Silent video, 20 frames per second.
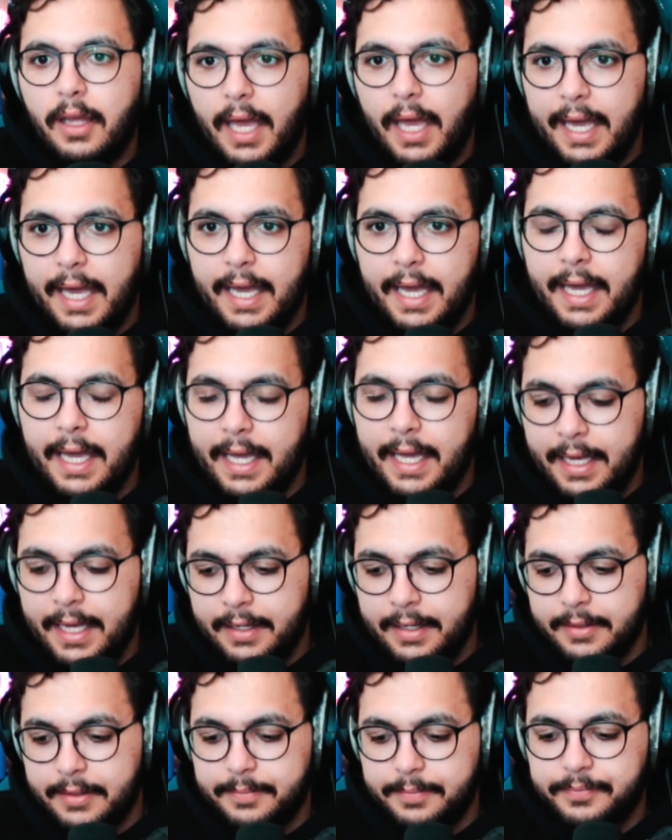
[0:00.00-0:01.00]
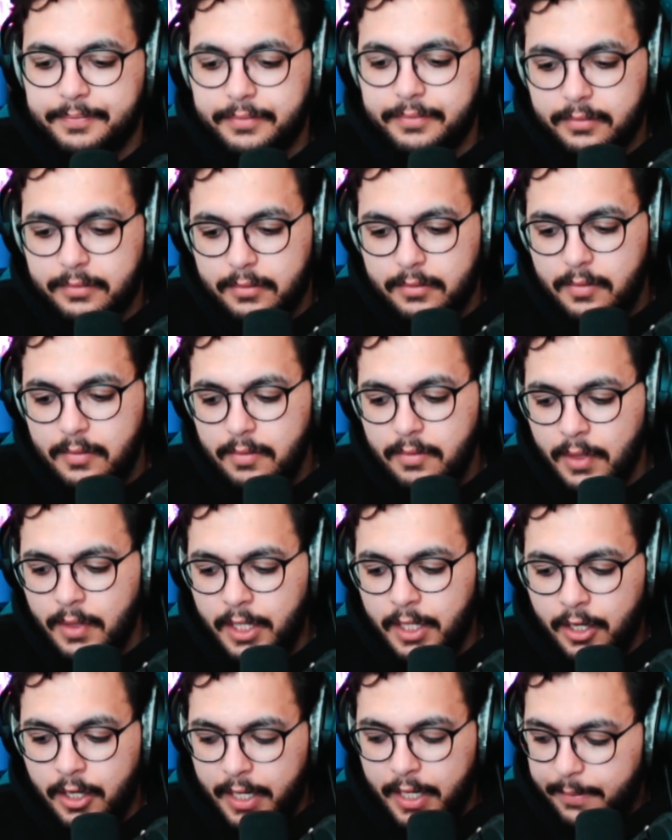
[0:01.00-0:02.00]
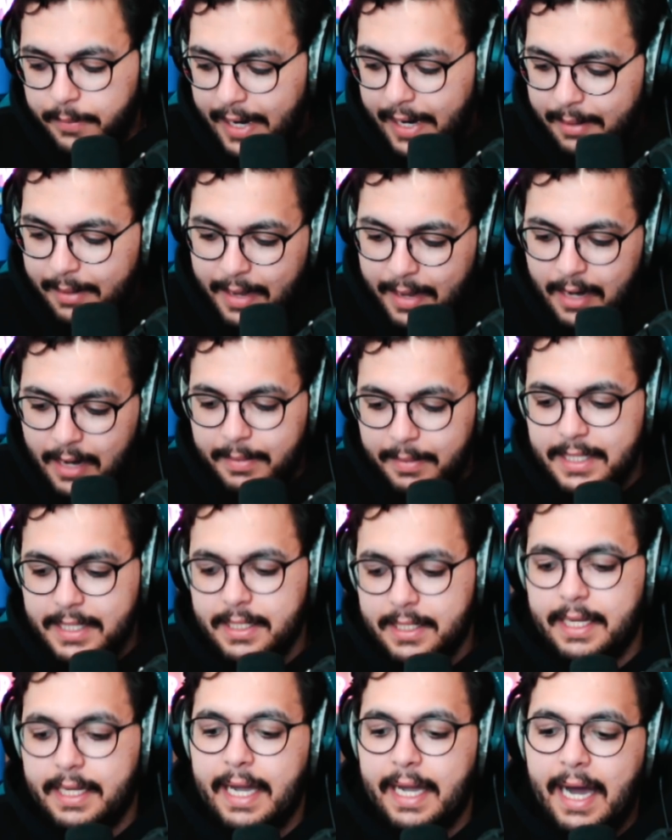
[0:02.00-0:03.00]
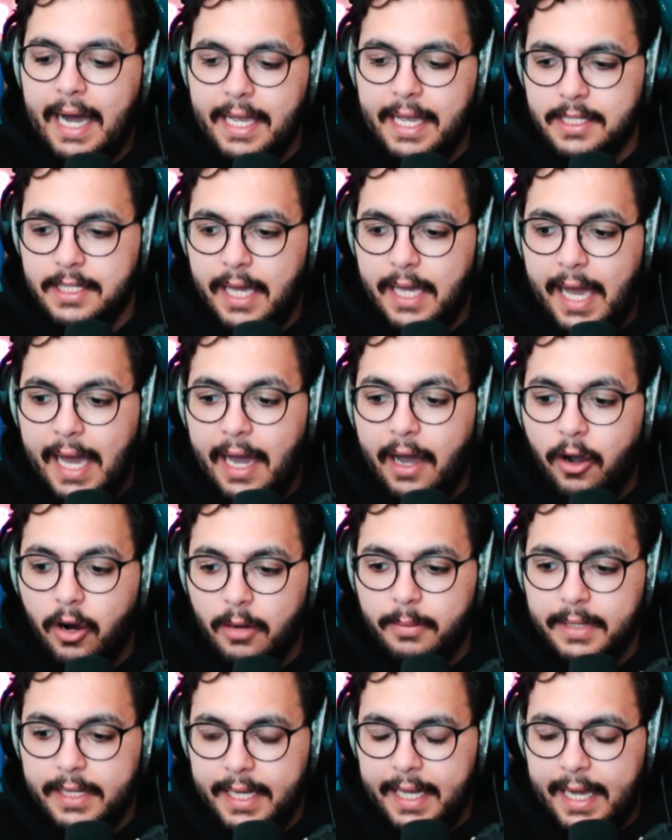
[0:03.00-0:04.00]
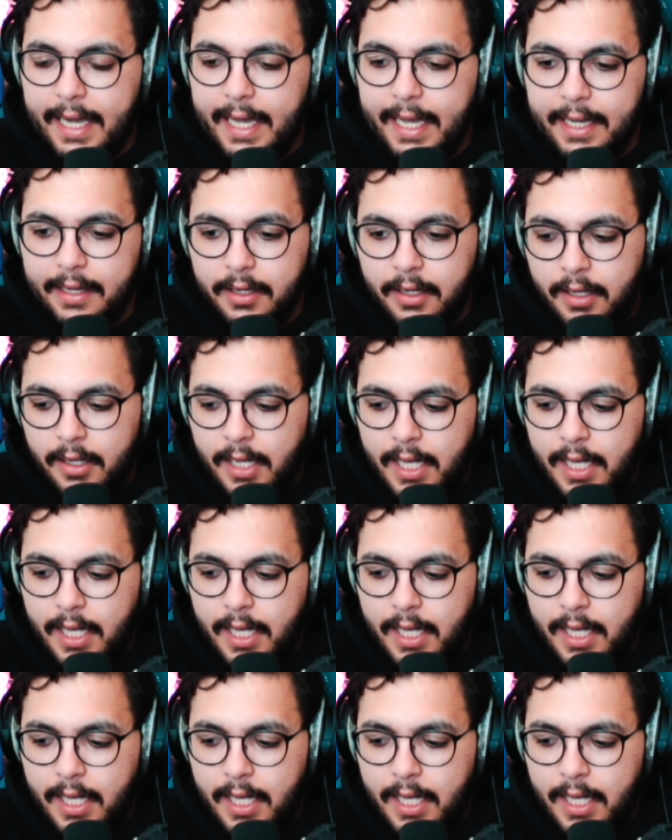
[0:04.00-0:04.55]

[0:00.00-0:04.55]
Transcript: And, you know, he recommended me to the guys at RBK.